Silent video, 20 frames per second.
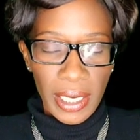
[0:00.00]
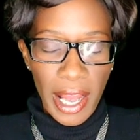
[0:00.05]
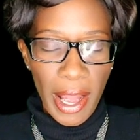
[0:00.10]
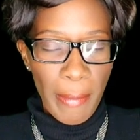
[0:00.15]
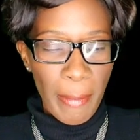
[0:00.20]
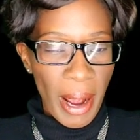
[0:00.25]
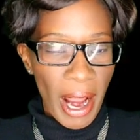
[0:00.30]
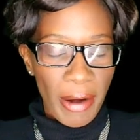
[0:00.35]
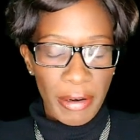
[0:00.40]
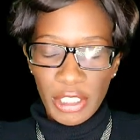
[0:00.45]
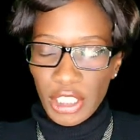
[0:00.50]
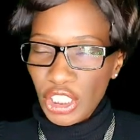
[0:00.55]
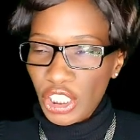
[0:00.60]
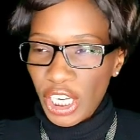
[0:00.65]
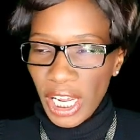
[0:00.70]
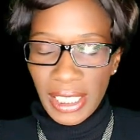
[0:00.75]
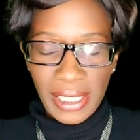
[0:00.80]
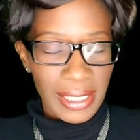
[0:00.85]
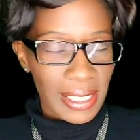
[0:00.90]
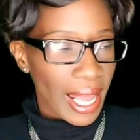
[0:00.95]
Amara's
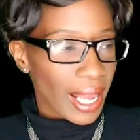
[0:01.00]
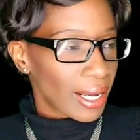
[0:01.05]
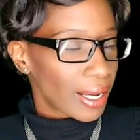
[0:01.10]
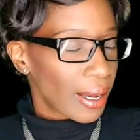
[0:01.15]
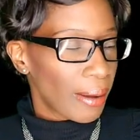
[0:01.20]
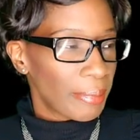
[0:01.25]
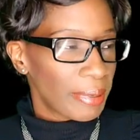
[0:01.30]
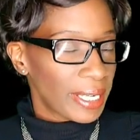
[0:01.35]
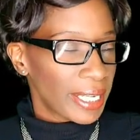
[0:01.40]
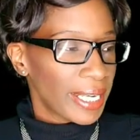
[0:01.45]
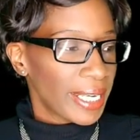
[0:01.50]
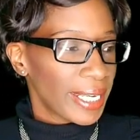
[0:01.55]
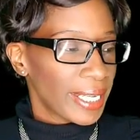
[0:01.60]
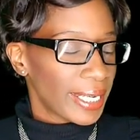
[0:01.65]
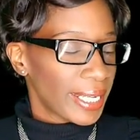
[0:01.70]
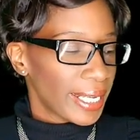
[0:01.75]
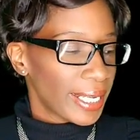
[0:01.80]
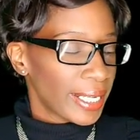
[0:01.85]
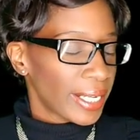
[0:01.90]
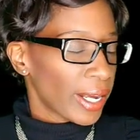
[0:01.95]
checks not coming
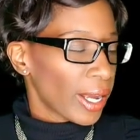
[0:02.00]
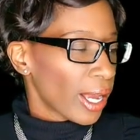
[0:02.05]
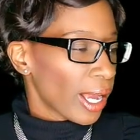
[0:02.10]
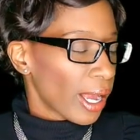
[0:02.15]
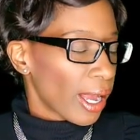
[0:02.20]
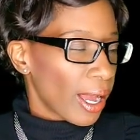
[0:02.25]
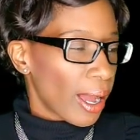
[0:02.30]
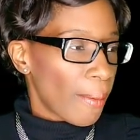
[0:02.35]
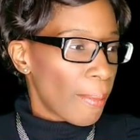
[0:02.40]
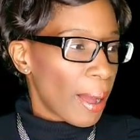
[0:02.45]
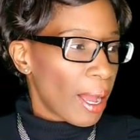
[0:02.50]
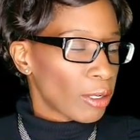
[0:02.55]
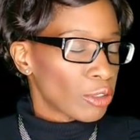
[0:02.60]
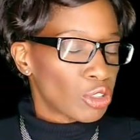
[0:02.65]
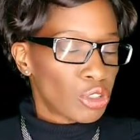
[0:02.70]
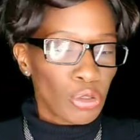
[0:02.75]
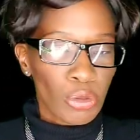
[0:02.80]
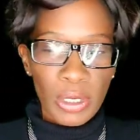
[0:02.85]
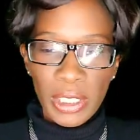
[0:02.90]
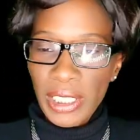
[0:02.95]
in and about
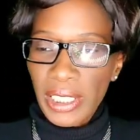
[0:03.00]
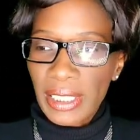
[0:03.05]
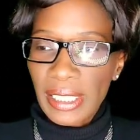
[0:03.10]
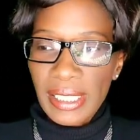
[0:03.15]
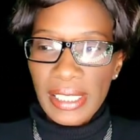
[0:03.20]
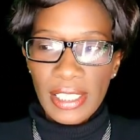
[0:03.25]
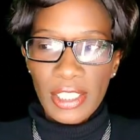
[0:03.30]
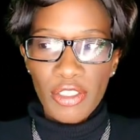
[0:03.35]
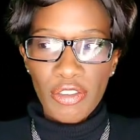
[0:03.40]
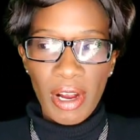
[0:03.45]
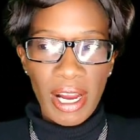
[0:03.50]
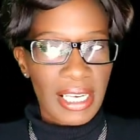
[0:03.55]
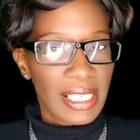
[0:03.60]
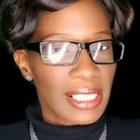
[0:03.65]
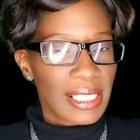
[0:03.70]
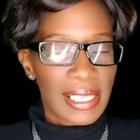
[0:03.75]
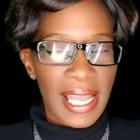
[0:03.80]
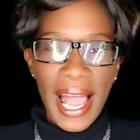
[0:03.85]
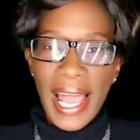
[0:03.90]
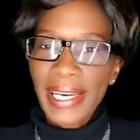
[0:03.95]
Julian's trying to
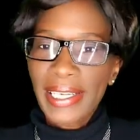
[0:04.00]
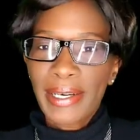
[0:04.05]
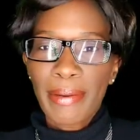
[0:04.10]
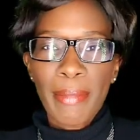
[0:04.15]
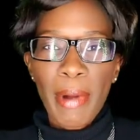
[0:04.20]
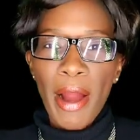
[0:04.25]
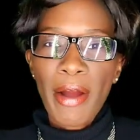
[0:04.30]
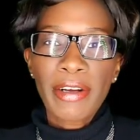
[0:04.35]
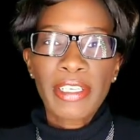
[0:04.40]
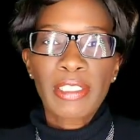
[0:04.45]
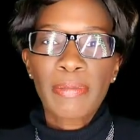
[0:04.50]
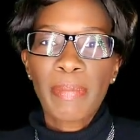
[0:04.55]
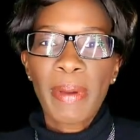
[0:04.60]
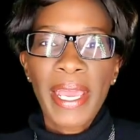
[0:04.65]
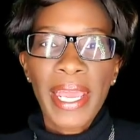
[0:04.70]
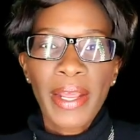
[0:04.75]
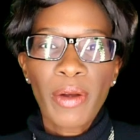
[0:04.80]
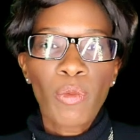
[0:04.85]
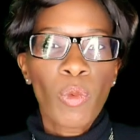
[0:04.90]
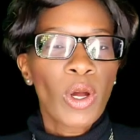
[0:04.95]
slide in Amara's
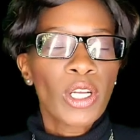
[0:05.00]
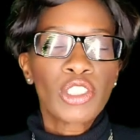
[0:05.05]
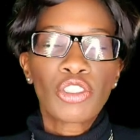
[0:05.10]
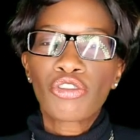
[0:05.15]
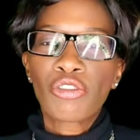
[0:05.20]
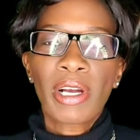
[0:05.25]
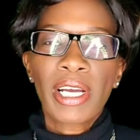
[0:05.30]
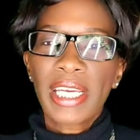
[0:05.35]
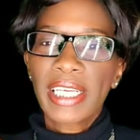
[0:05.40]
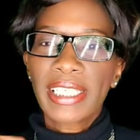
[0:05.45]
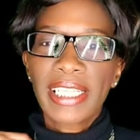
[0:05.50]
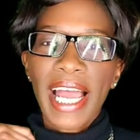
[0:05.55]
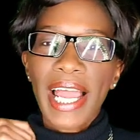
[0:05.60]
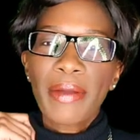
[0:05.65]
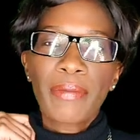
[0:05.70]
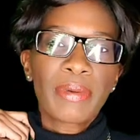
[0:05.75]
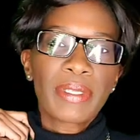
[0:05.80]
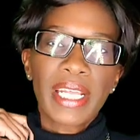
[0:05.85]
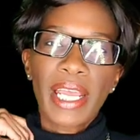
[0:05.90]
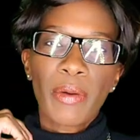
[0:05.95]
bed one drunken
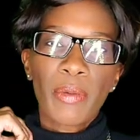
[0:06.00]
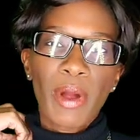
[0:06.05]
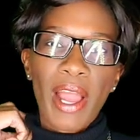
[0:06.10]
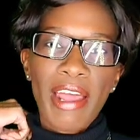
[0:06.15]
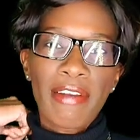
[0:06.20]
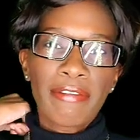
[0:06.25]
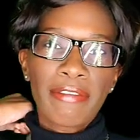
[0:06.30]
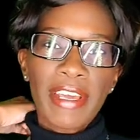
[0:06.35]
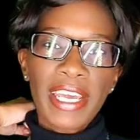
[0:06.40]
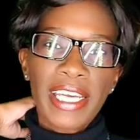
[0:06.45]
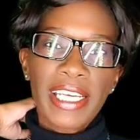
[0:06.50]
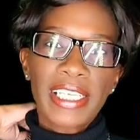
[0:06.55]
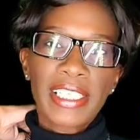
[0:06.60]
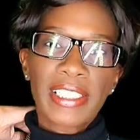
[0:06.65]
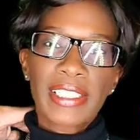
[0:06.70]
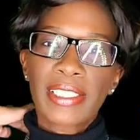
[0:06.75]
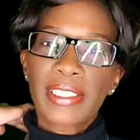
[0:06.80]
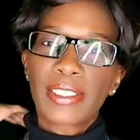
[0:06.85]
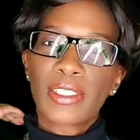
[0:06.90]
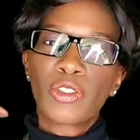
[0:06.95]
night when they were at
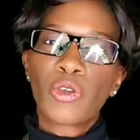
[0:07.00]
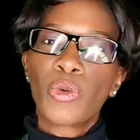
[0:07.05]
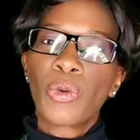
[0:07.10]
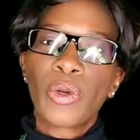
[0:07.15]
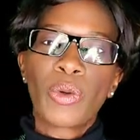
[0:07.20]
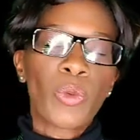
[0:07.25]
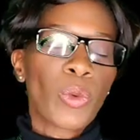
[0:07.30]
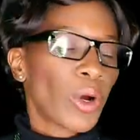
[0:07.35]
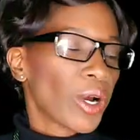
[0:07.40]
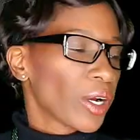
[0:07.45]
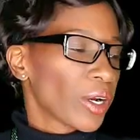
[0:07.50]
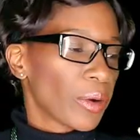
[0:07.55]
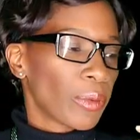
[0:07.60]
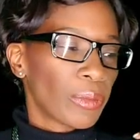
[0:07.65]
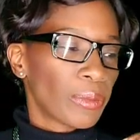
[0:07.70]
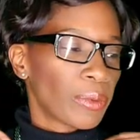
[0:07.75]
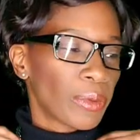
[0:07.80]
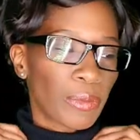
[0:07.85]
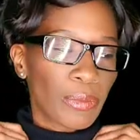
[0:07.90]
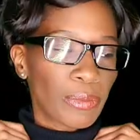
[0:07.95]
Vegas doing work or
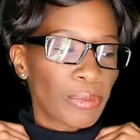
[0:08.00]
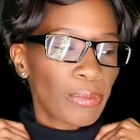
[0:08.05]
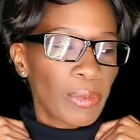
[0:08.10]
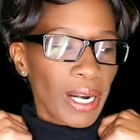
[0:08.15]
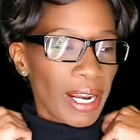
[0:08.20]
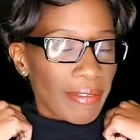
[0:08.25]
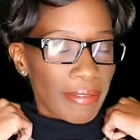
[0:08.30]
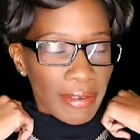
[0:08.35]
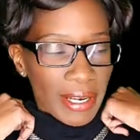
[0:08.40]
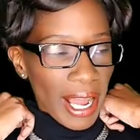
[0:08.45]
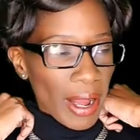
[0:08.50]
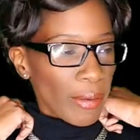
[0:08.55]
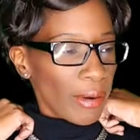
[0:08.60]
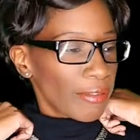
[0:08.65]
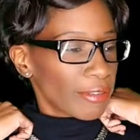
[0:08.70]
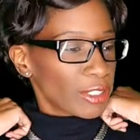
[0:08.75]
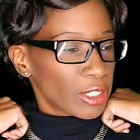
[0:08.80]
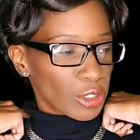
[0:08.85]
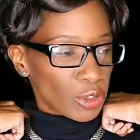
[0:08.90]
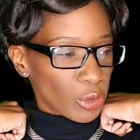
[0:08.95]
well, whatever,
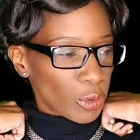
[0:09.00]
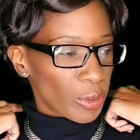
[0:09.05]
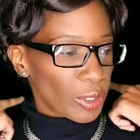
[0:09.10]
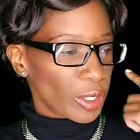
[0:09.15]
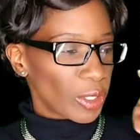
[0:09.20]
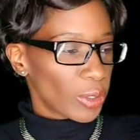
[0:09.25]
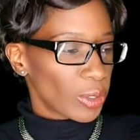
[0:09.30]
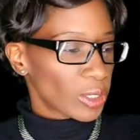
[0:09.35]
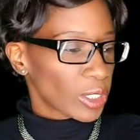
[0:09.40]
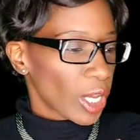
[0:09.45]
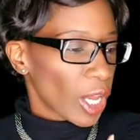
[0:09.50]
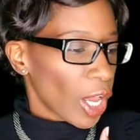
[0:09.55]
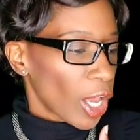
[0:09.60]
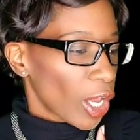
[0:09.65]
however the story goes.